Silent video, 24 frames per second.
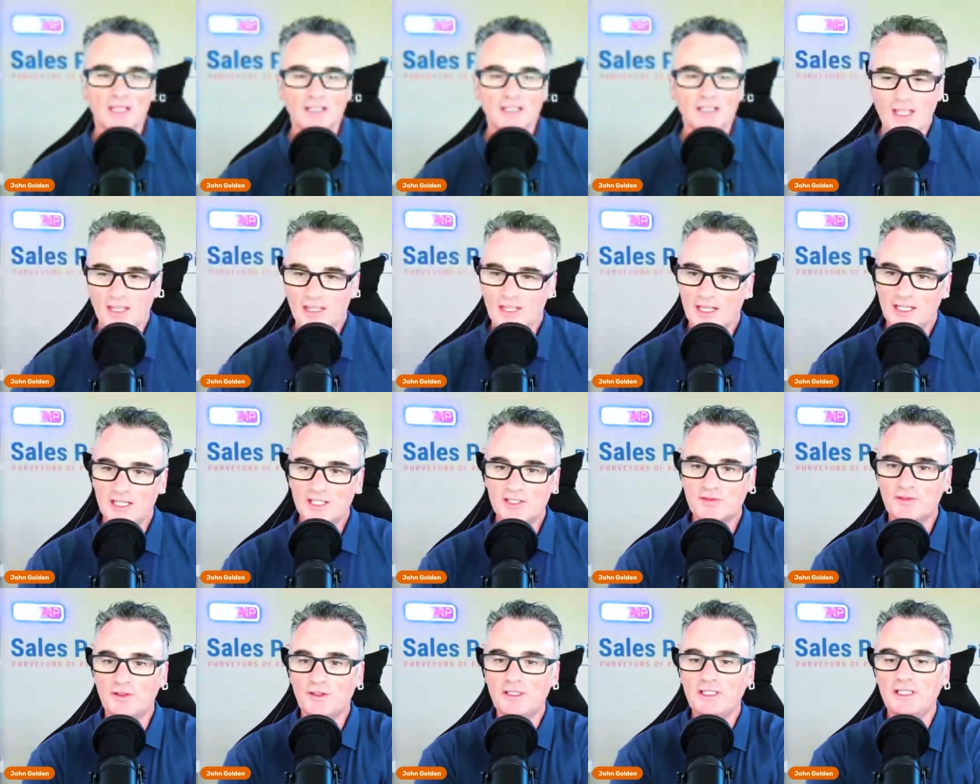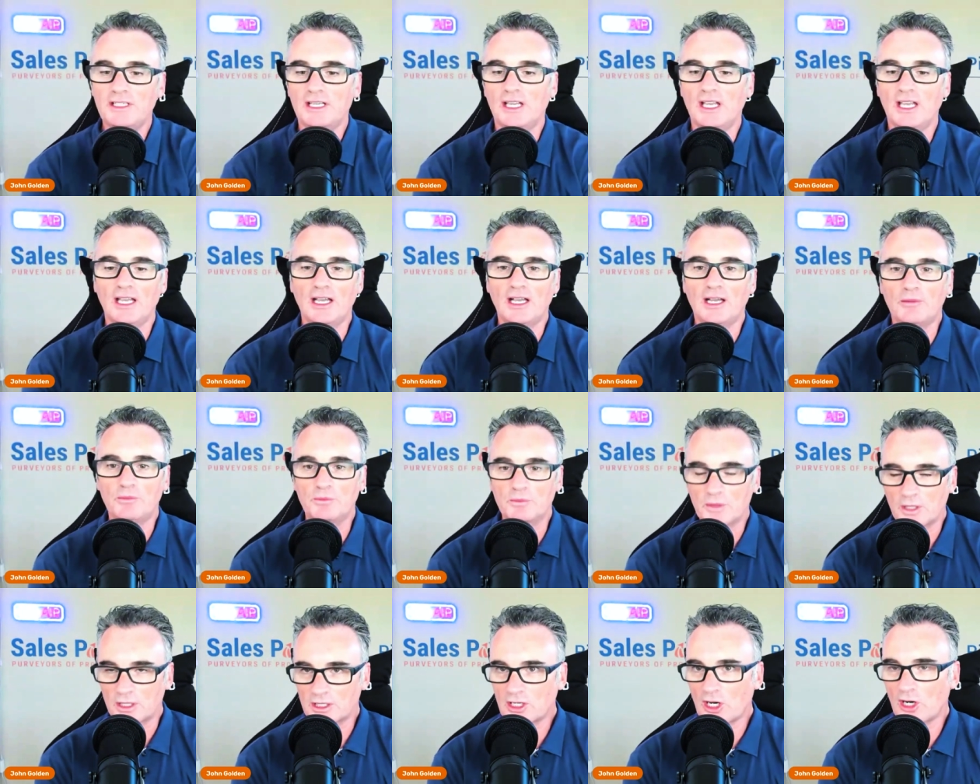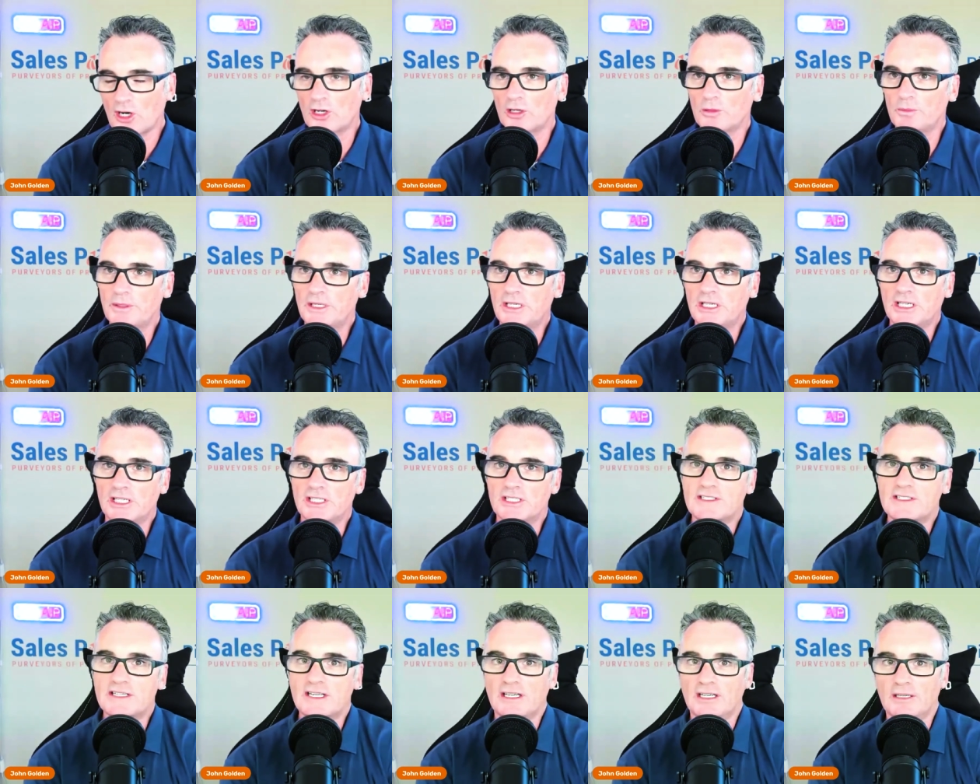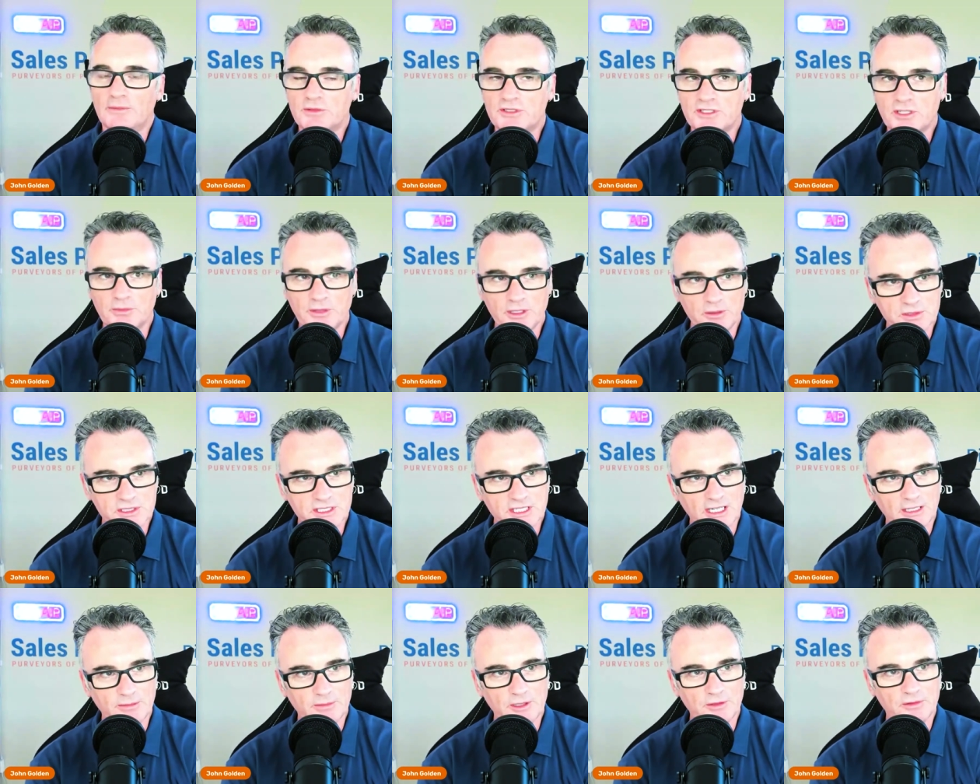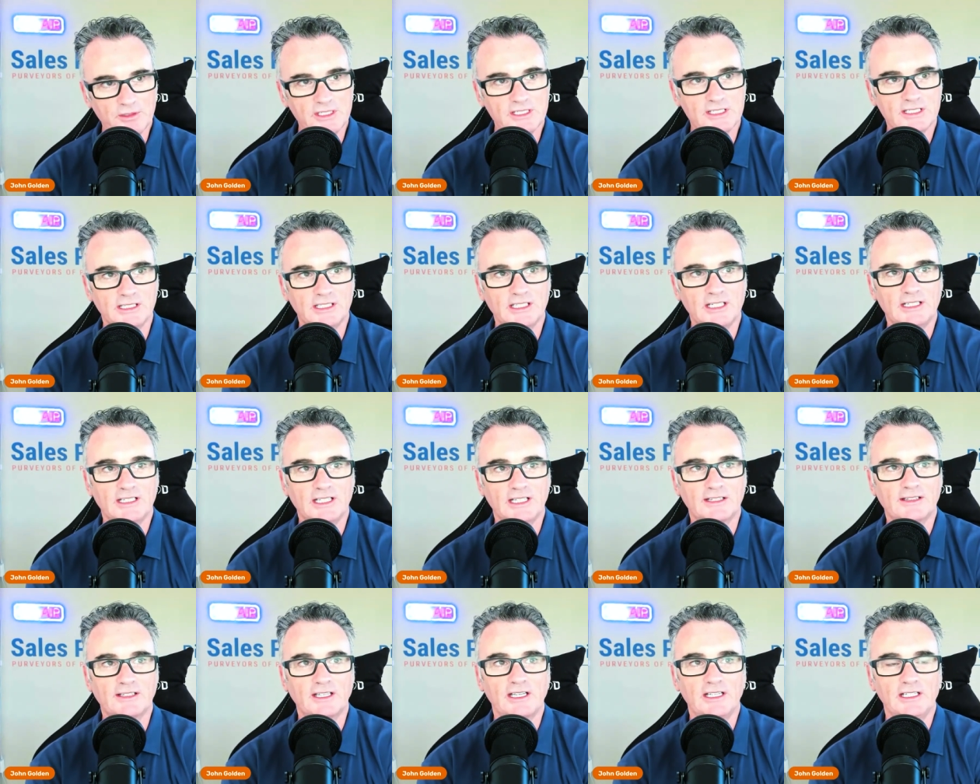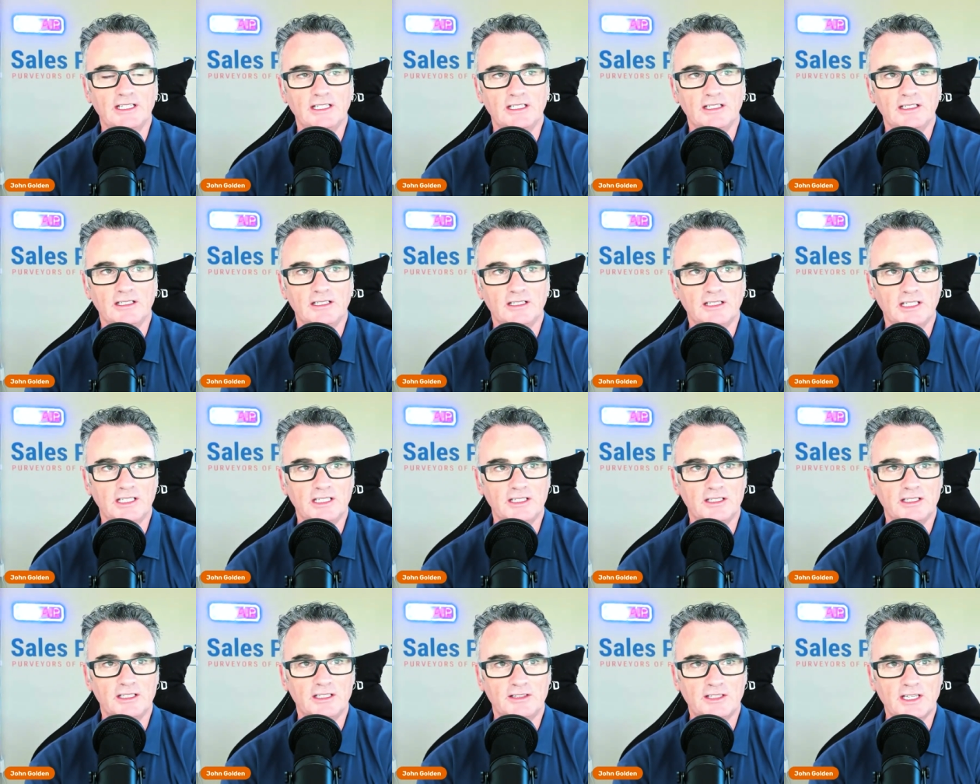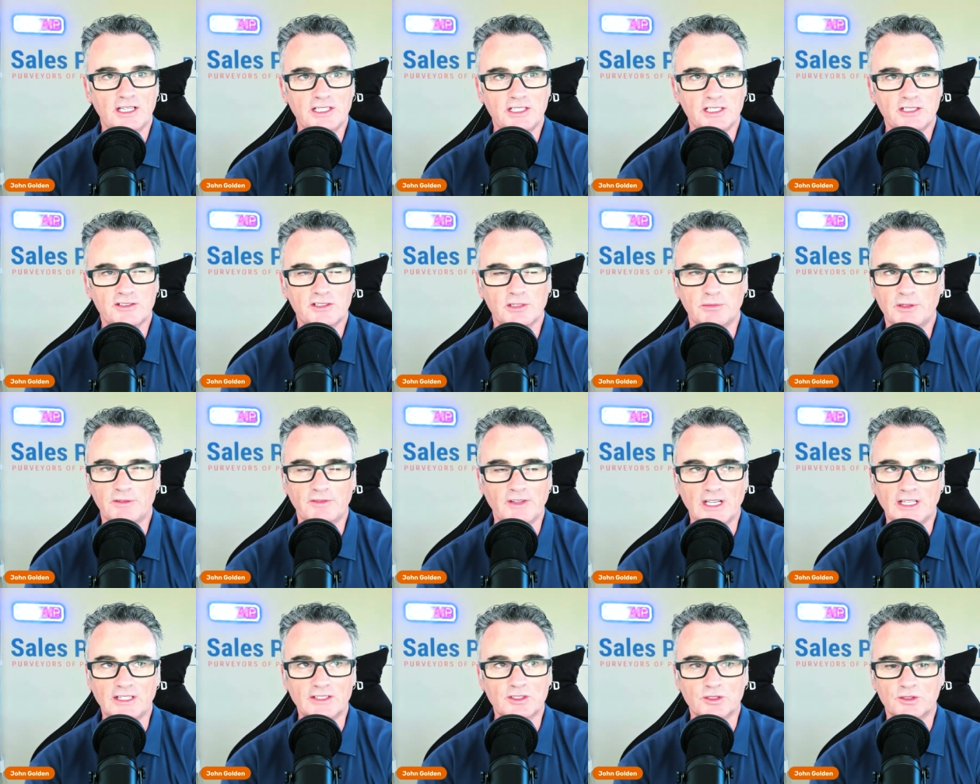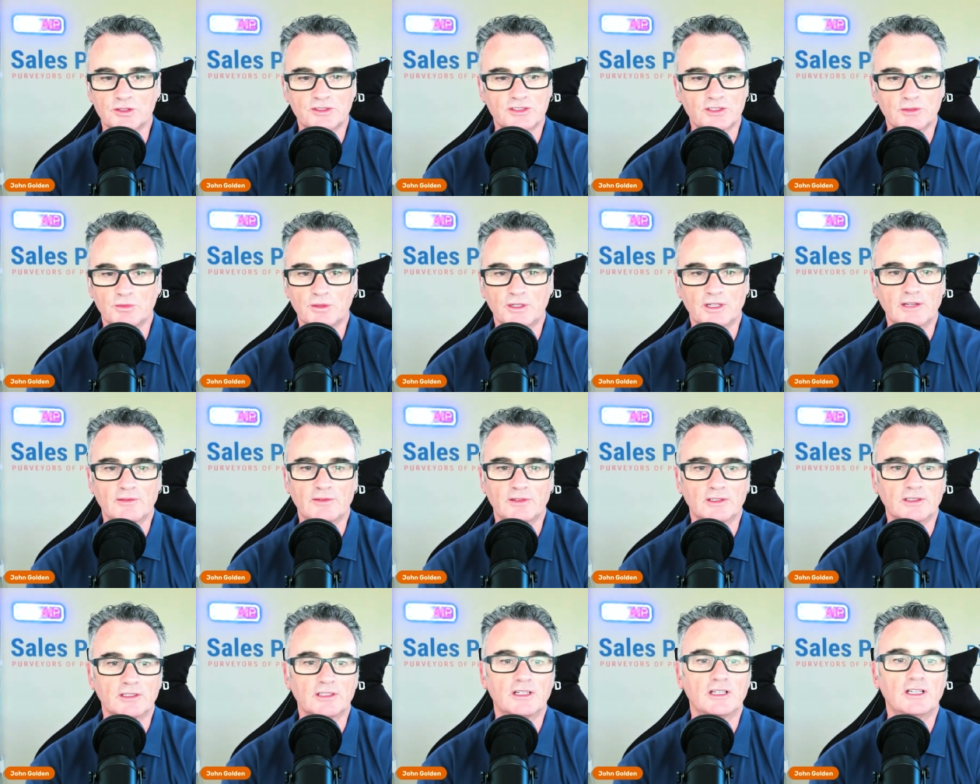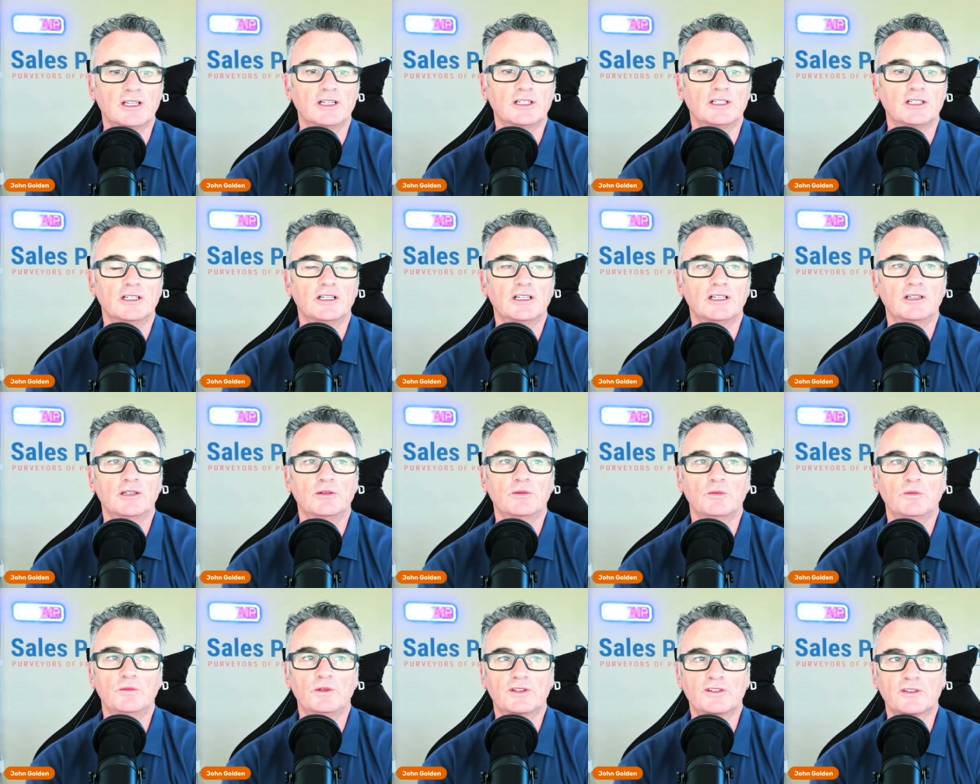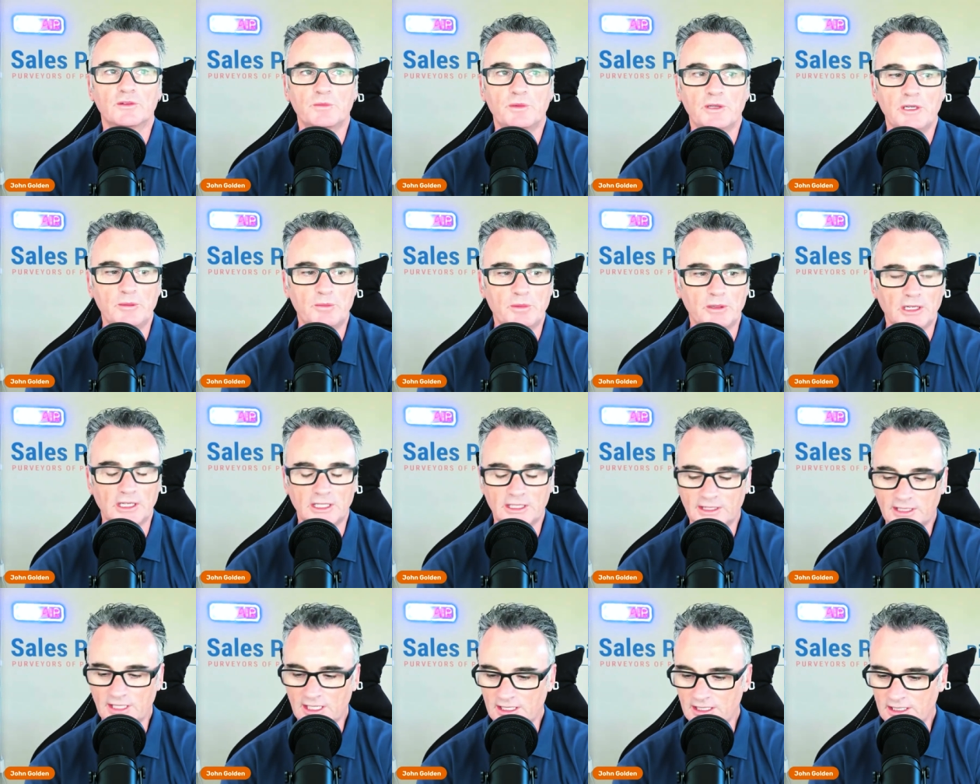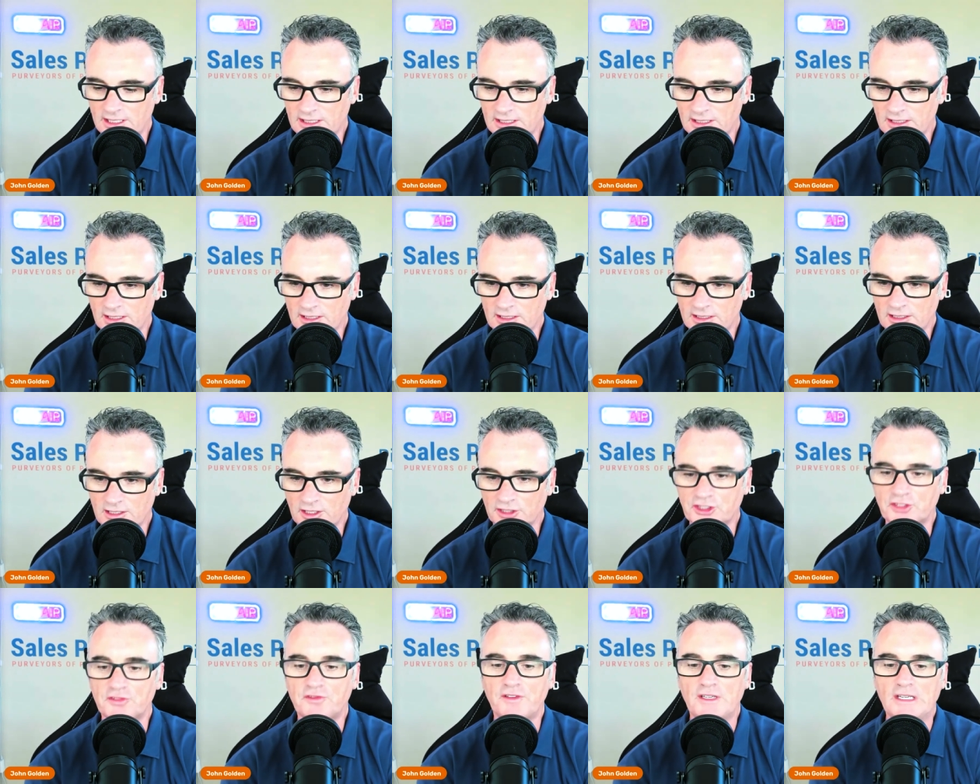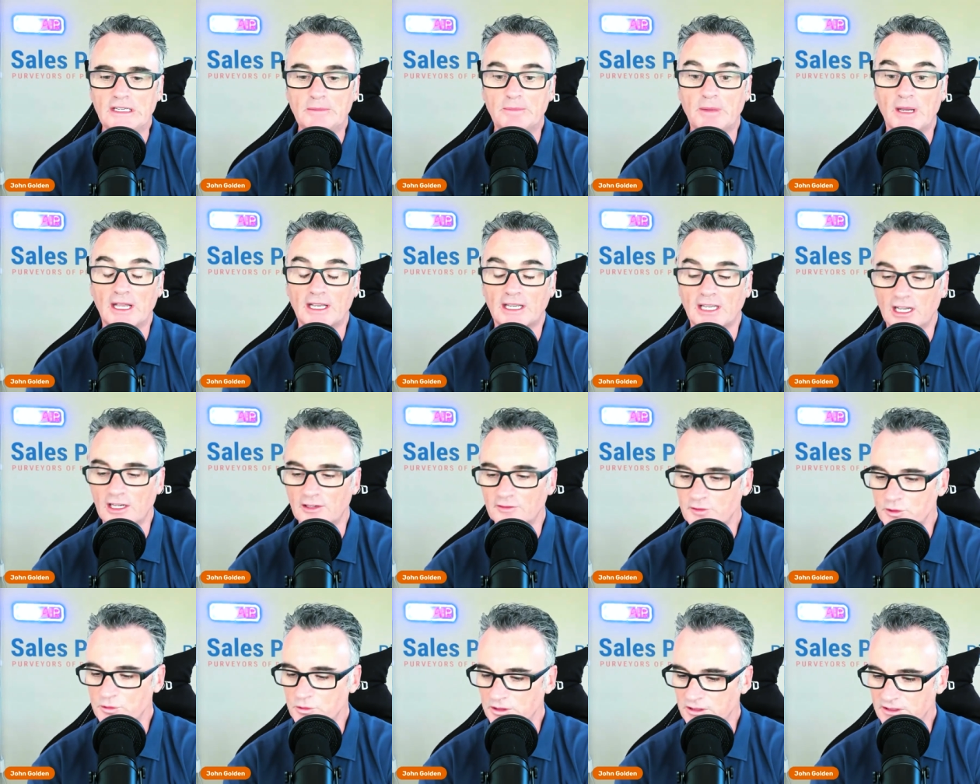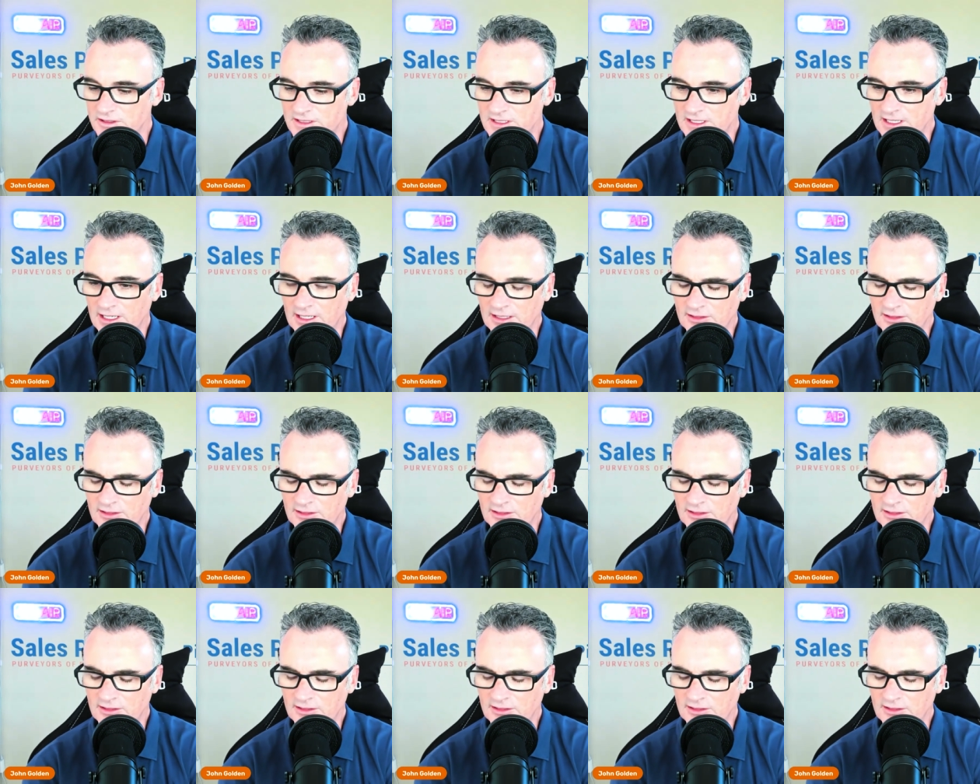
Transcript: Yeah, and it's funny, um, Karl, because um, somebody was telling me recently that they they did some events or some whatever uh, with some people, and they got the feedback afterwards.